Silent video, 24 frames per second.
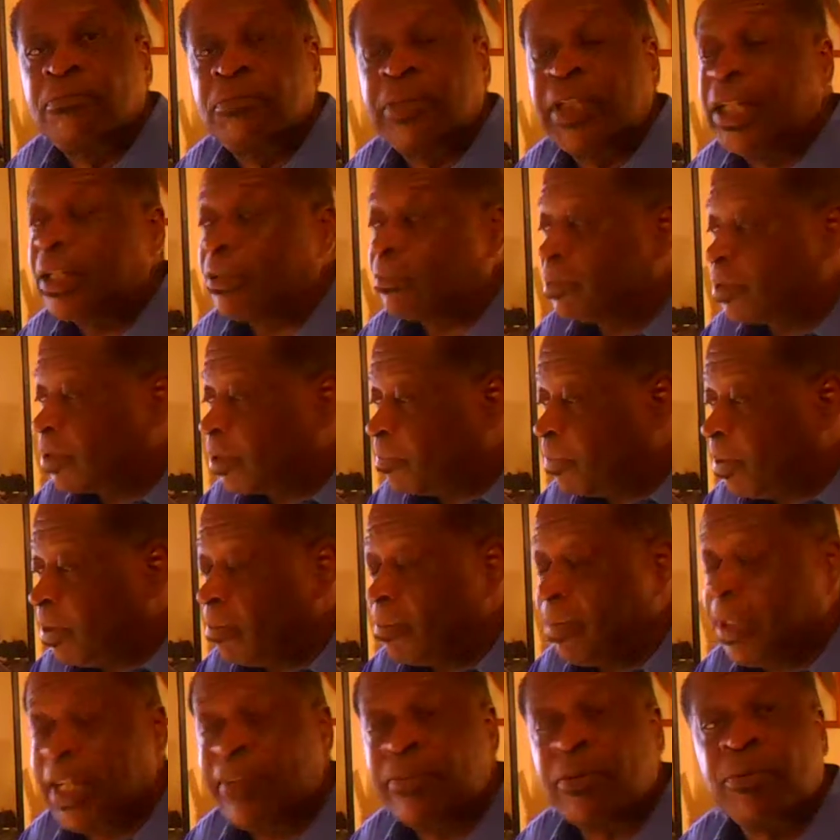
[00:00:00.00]
Now, some
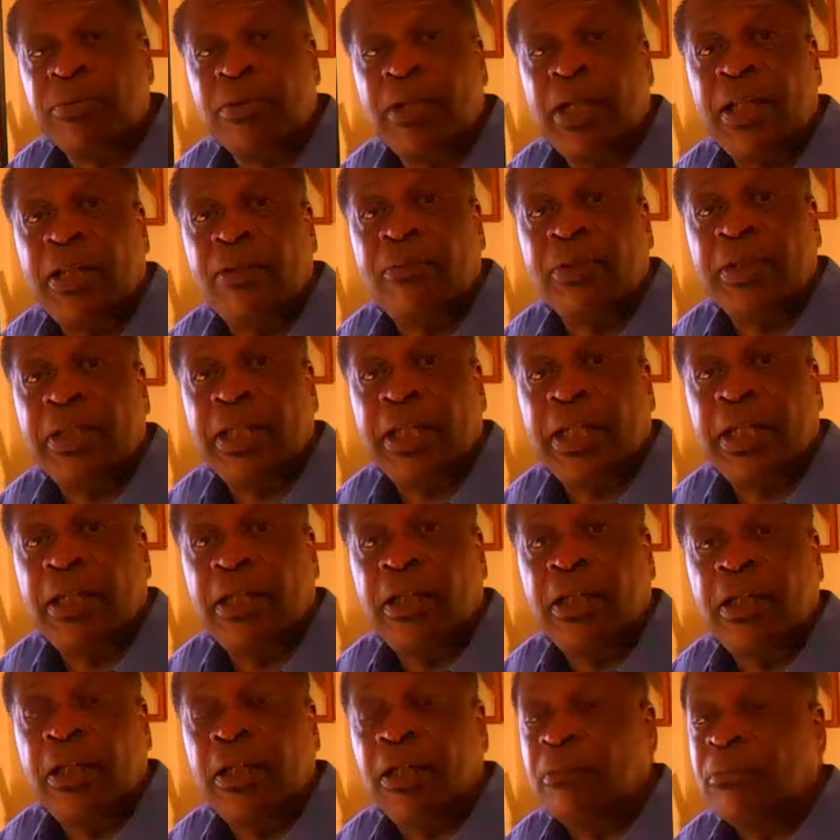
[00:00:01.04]
people may have a problem with that.
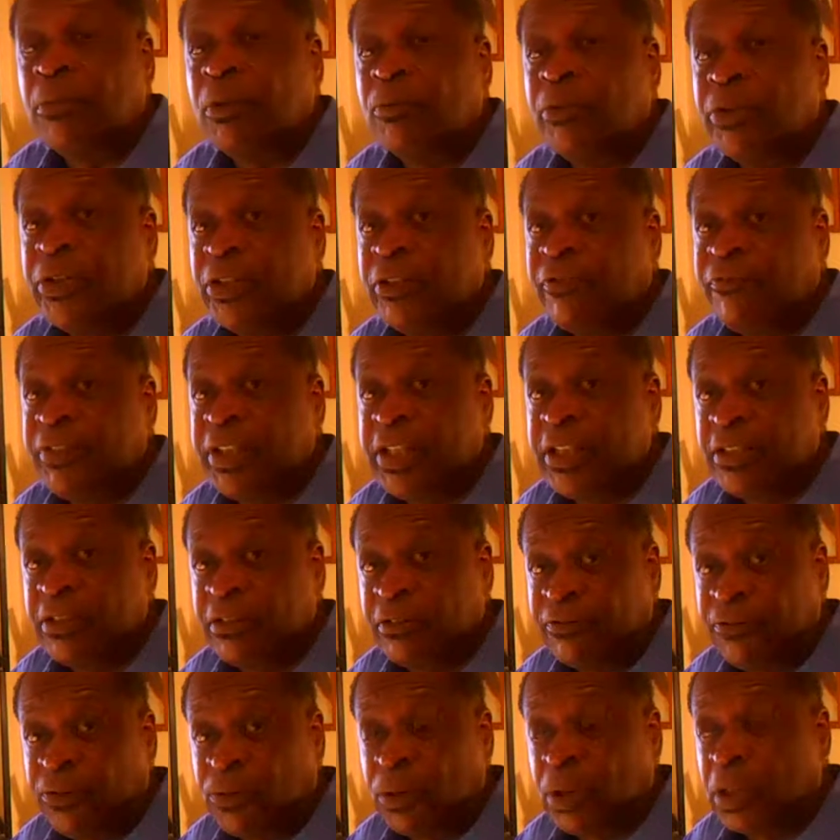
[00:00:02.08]
But when you're
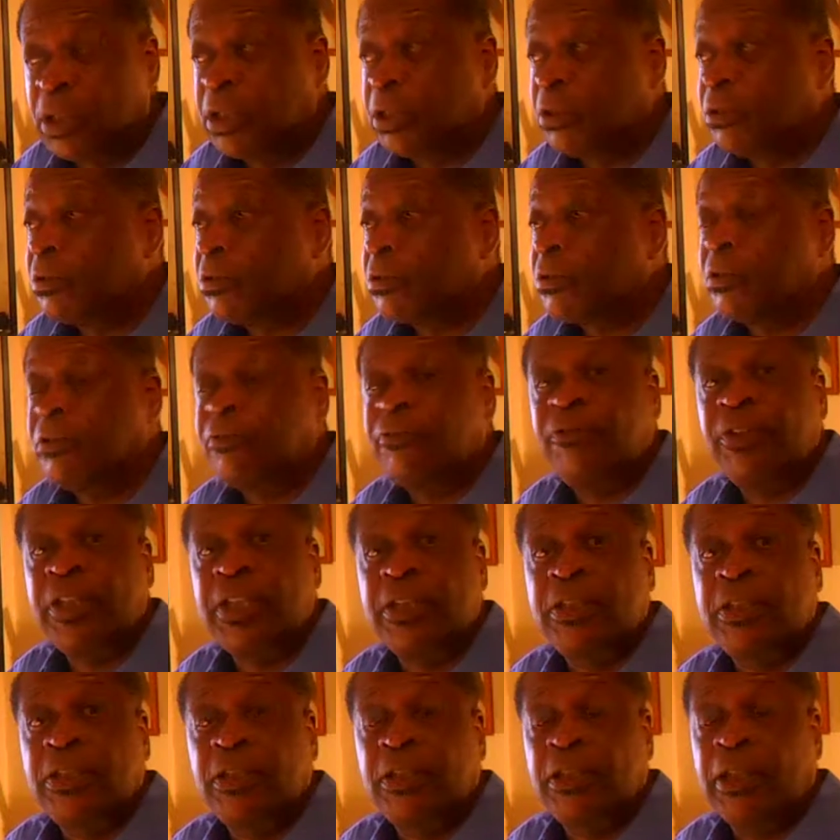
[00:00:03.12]
facing foreclosure and
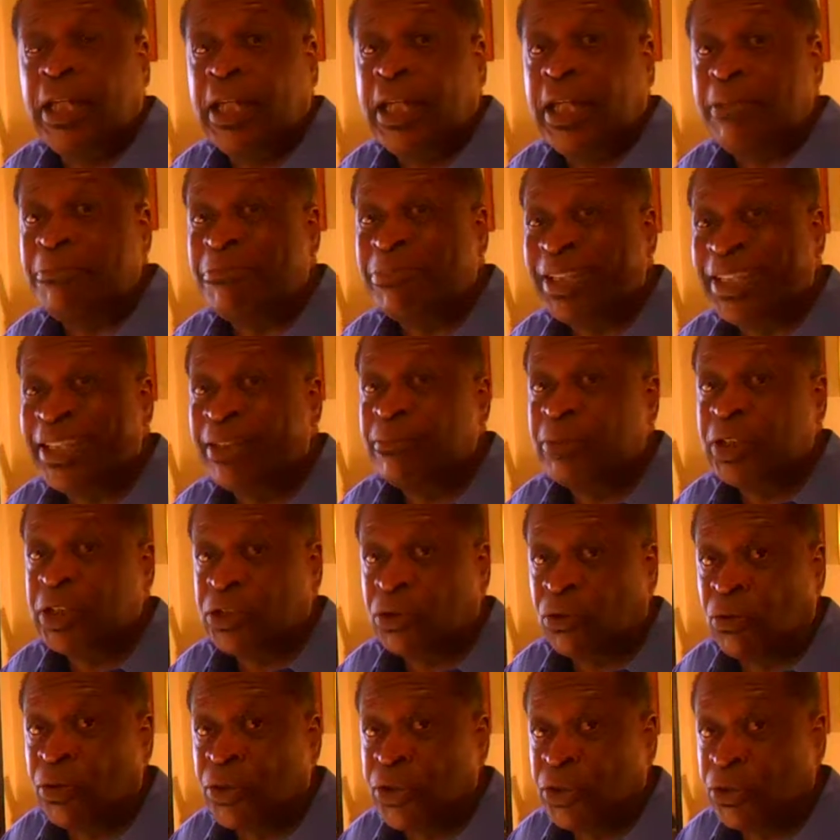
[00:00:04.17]
facing a
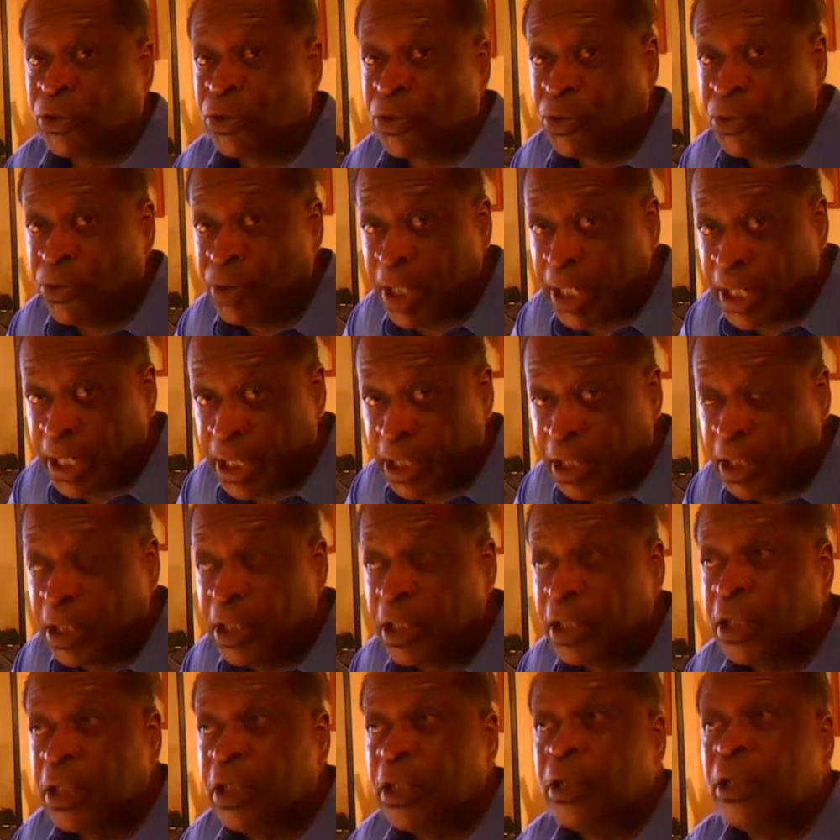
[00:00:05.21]
blemish on your credit,
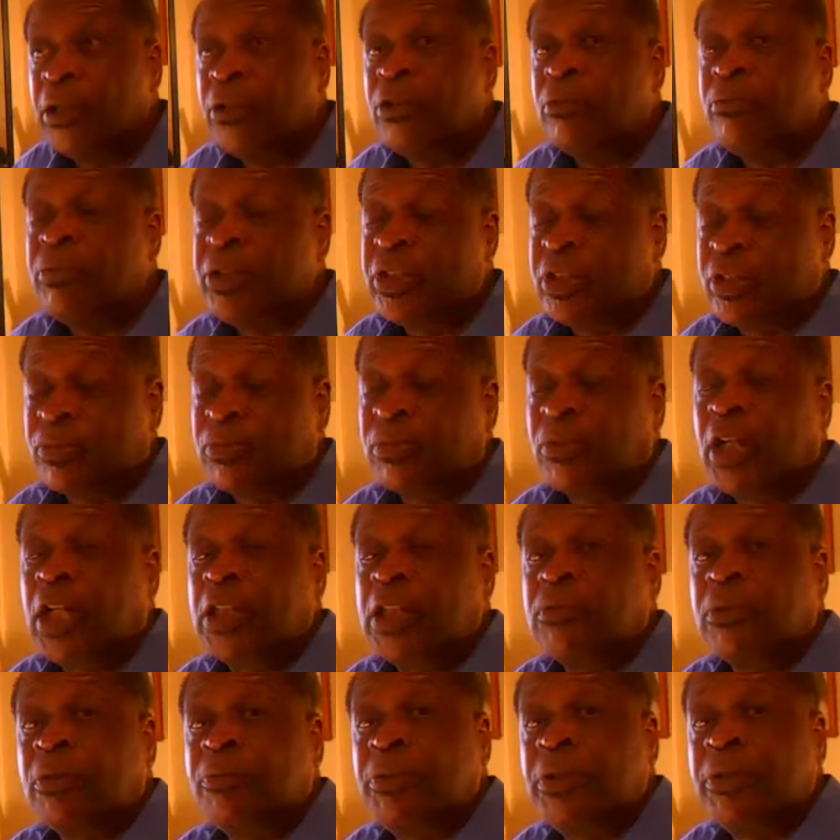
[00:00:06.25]
you'd be
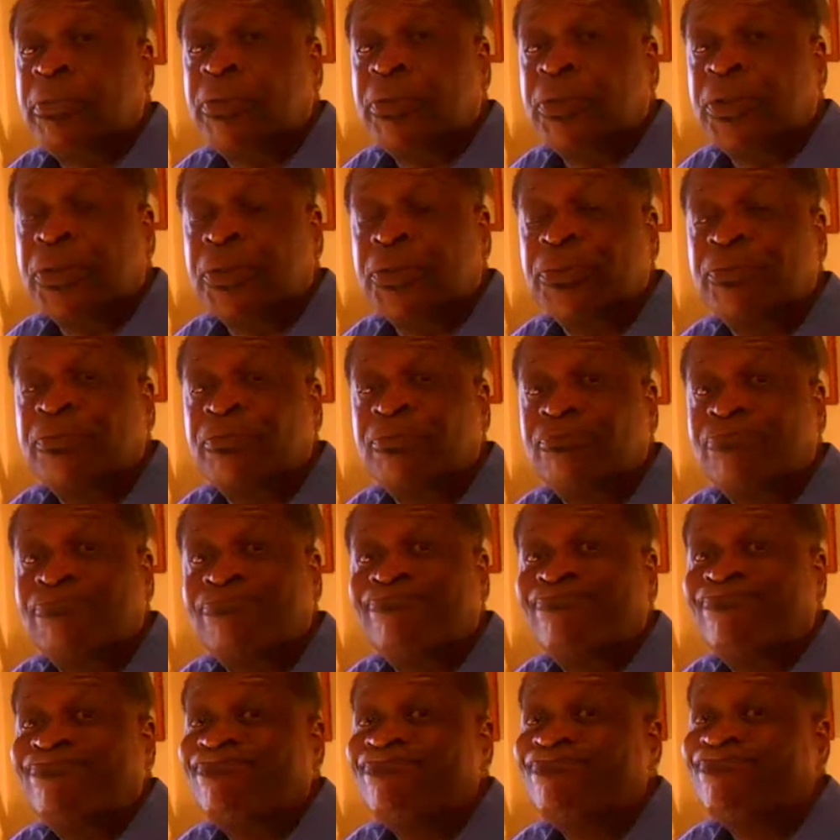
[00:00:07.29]
surprised what people do.
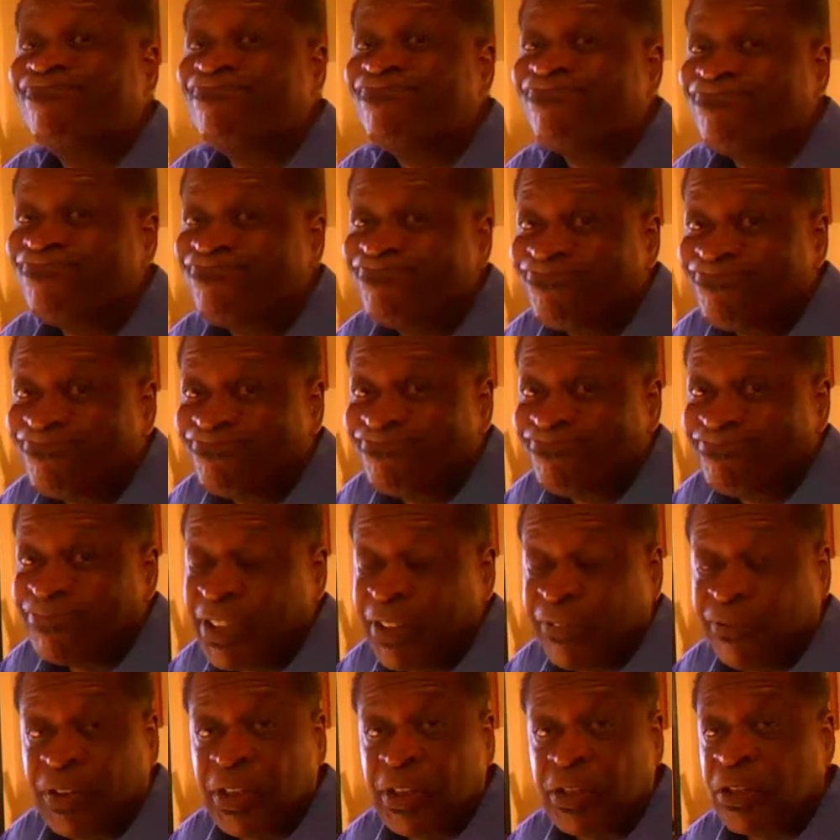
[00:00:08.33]

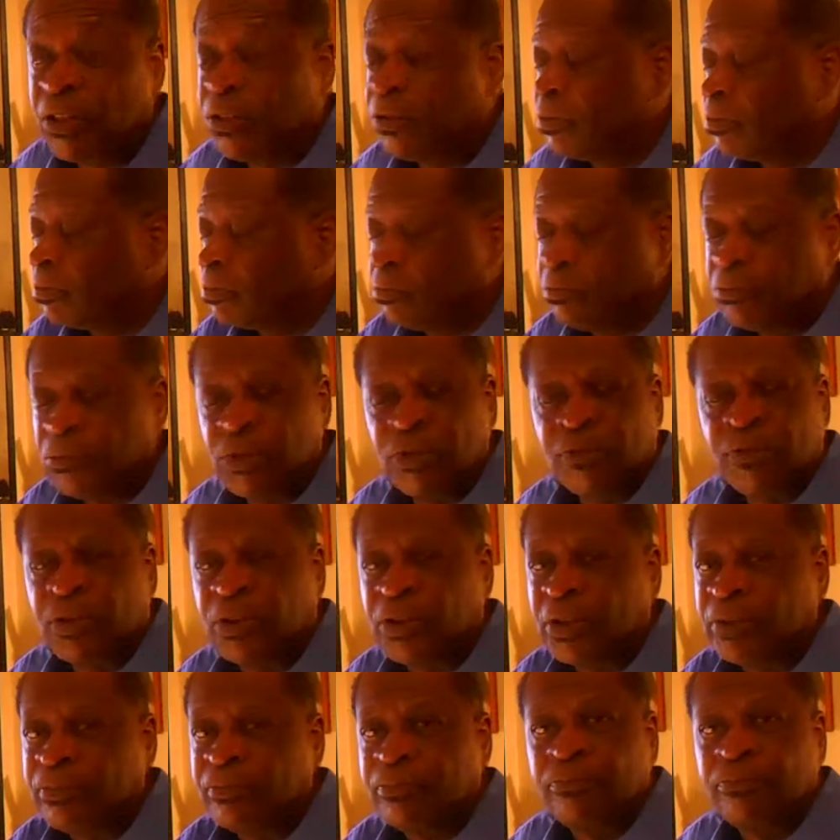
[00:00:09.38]
If they don't, move on.